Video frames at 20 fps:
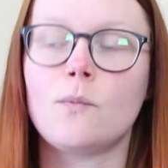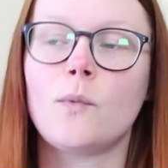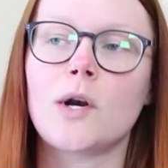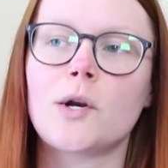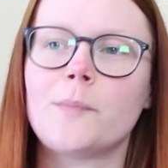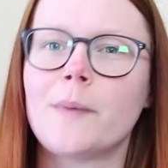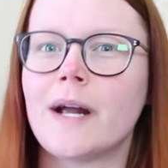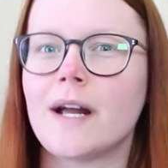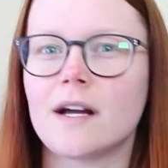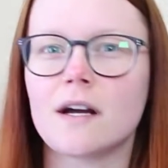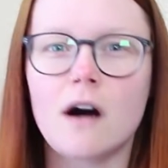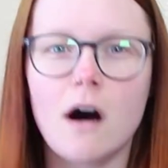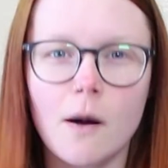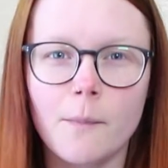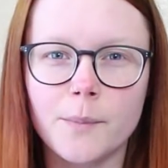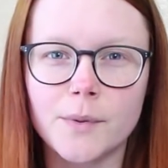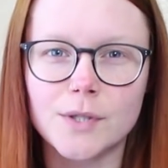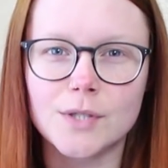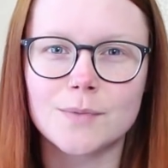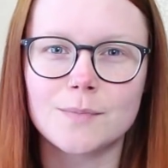What are my
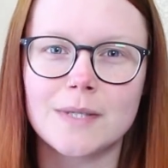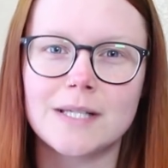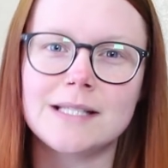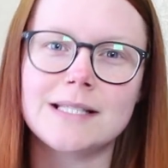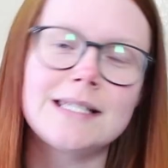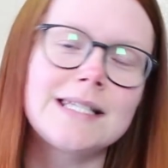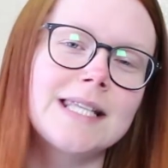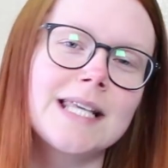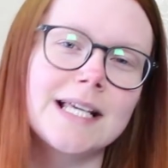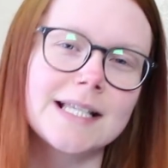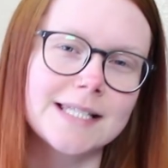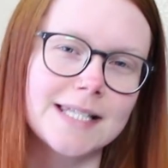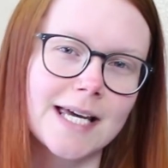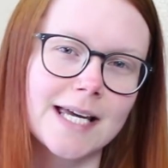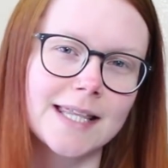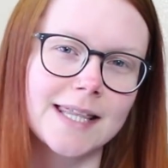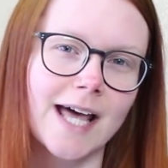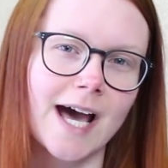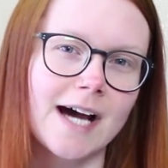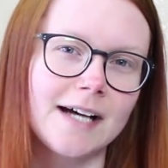accomplishments? Things
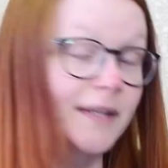like that.